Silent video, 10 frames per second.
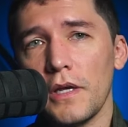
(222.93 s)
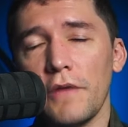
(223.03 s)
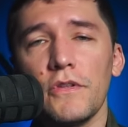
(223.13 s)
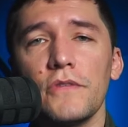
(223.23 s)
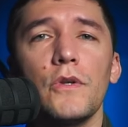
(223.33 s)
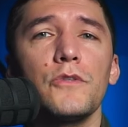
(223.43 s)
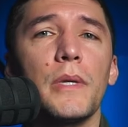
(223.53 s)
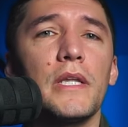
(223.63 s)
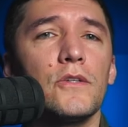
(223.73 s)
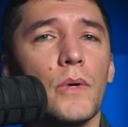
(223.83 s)
If this video has
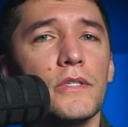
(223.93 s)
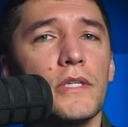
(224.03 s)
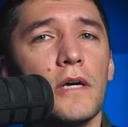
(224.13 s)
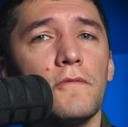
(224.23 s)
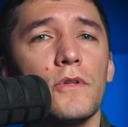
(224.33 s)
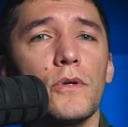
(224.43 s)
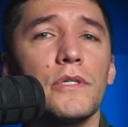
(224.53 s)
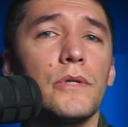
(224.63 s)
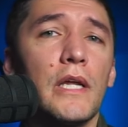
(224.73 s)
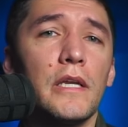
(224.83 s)
been interesting, helpful, or
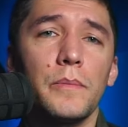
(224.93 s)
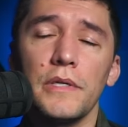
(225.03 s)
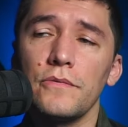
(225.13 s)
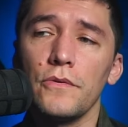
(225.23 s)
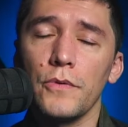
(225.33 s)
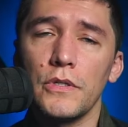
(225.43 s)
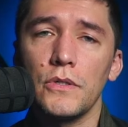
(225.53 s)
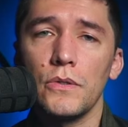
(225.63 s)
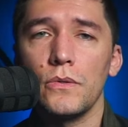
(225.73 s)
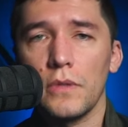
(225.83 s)
entertaining, please feel free
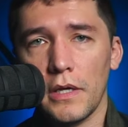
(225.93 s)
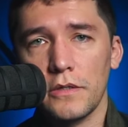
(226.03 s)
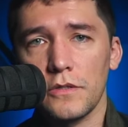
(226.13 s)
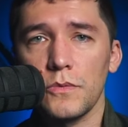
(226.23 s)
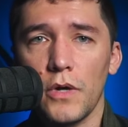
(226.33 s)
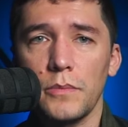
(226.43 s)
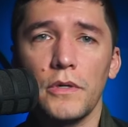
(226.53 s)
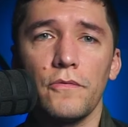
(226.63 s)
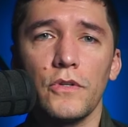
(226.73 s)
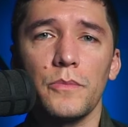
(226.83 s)
to like, subscribe,
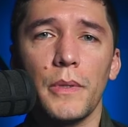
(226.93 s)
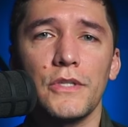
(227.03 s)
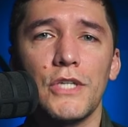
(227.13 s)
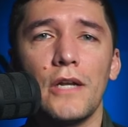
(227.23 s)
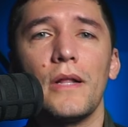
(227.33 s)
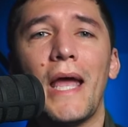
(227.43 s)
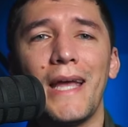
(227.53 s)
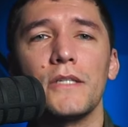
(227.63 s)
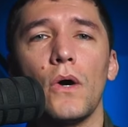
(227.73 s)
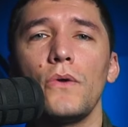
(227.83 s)
tell your friends about the channel,
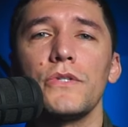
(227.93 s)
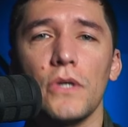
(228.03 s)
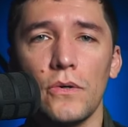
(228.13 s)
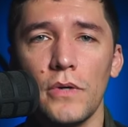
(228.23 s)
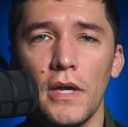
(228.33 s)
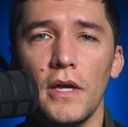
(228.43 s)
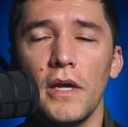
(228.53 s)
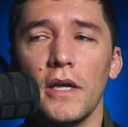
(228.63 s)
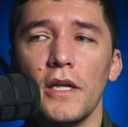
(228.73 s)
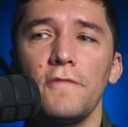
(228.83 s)
and also,
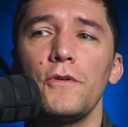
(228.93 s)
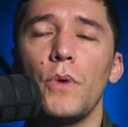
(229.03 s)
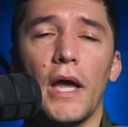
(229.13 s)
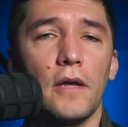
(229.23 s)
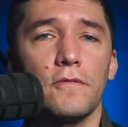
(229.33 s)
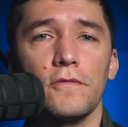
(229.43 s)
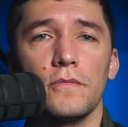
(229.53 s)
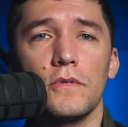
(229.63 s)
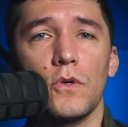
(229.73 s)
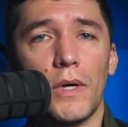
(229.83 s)
if you have
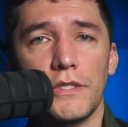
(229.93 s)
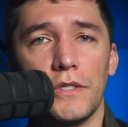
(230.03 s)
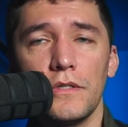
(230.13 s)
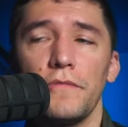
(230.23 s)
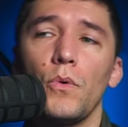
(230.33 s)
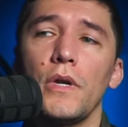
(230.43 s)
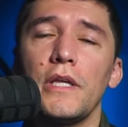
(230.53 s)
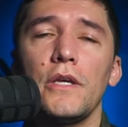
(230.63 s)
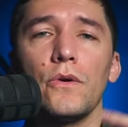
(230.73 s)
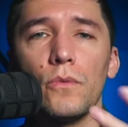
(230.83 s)
questions, if you want to
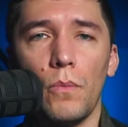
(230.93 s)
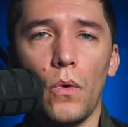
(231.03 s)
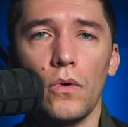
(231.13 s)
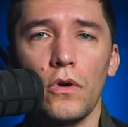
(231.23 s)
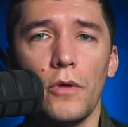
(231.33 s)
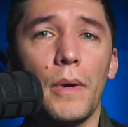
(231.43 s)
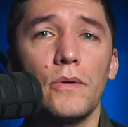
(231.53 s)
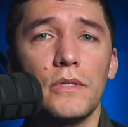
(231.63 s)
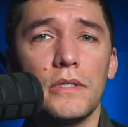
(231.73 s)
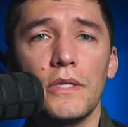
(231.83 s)
hear more
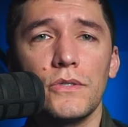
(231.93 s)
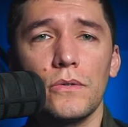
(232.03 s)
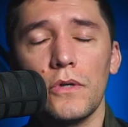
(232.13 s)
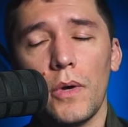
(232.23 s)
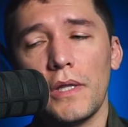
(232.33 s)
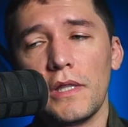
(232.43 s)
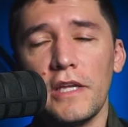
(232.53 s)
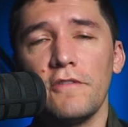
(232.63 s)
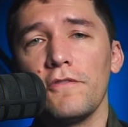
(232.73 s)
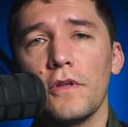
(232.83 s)
about Distal, go ahead and
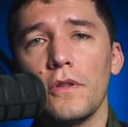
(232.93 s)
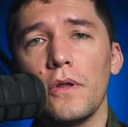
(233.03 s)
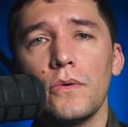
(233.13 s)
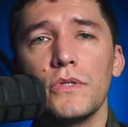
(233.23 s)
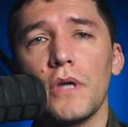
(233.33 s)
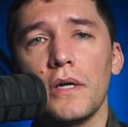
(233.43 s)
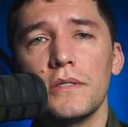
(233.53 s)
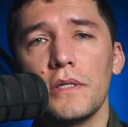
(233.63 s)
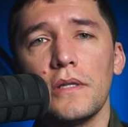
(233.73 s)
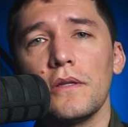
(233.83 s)
leave those
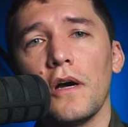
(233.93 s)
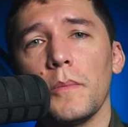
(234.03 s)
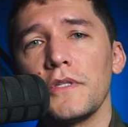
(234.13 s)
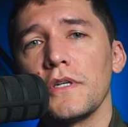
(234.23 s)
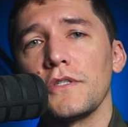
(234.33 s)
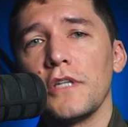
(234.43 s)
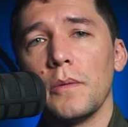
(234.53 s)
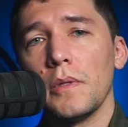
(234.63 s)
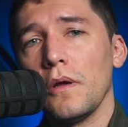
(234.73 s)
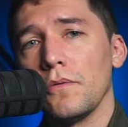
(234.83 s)
thoughts in the comment section
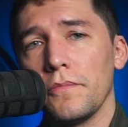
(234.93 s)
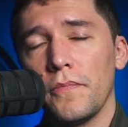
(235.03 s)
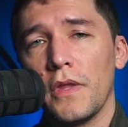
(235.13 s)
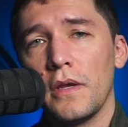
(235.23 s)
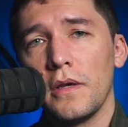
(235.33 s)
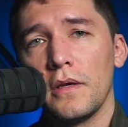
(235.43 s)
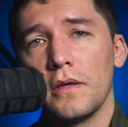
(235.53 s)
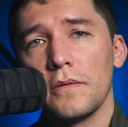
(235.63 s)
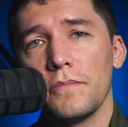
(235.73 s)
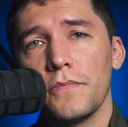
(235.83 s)
down below.
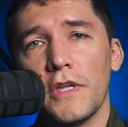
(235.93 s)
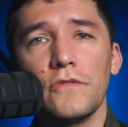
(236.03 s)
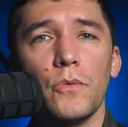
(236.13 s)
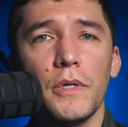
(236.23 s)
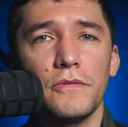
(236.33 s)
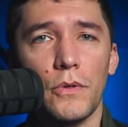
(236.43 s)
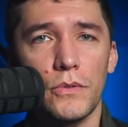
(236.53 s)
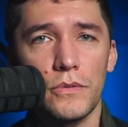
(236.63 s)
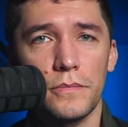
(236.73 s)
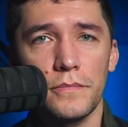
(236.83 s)
Thanks very much,
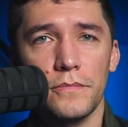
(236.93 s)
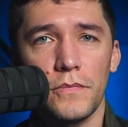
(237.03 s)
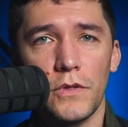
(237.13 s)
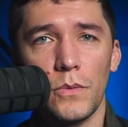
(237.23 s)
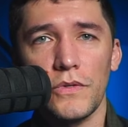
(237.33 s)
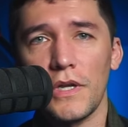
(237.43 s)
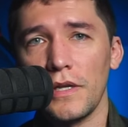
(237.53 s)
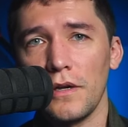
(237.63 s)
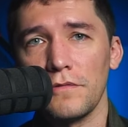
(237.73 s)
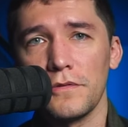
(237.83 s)
folks. Real
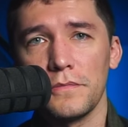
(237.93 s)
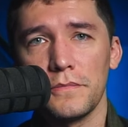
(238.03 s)
signing off.